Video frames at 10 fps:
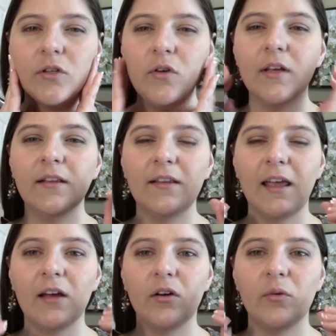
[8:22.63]
You can
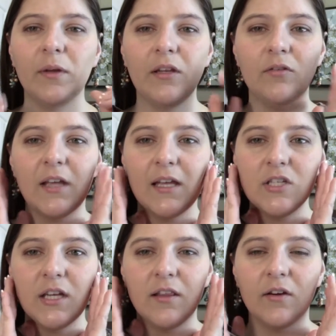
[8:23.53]
tell when you
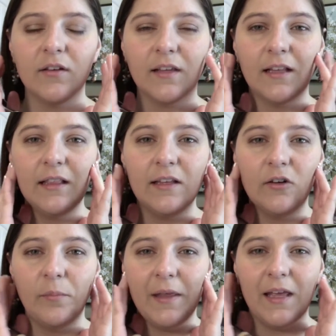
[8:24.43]
touch it, there is a
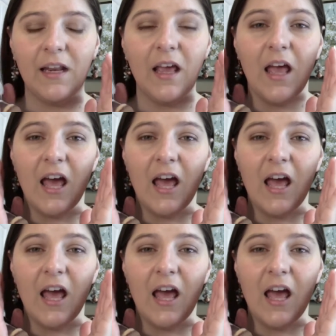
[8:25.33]
little bit